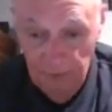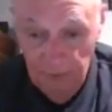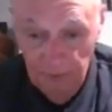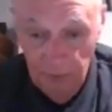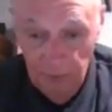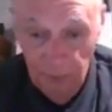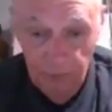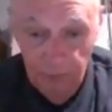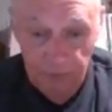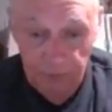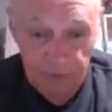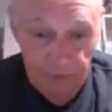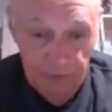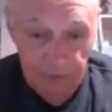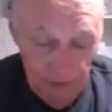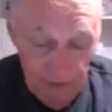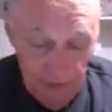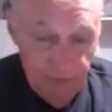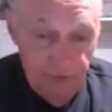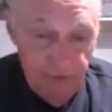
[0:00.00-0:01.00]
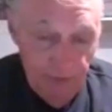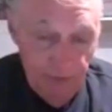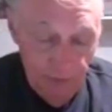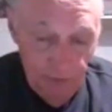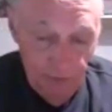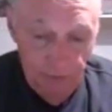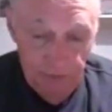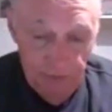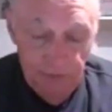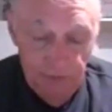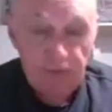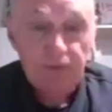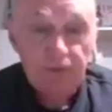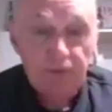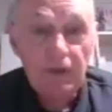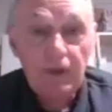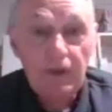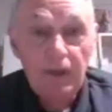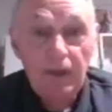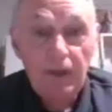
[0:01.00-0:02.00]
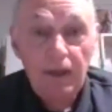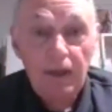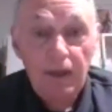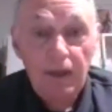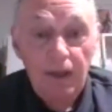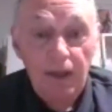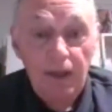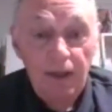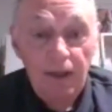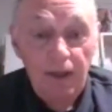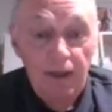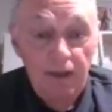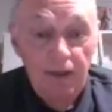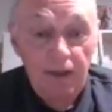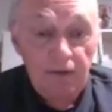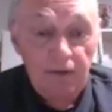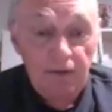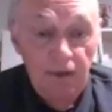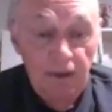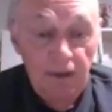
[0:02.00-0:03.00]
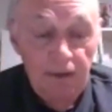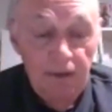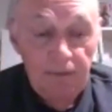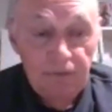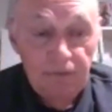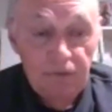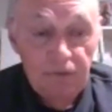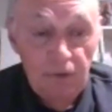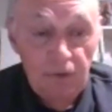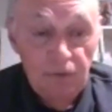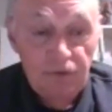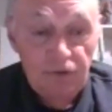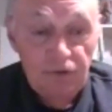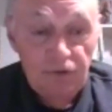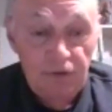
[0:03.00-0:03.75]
born to Irish immigrants. And so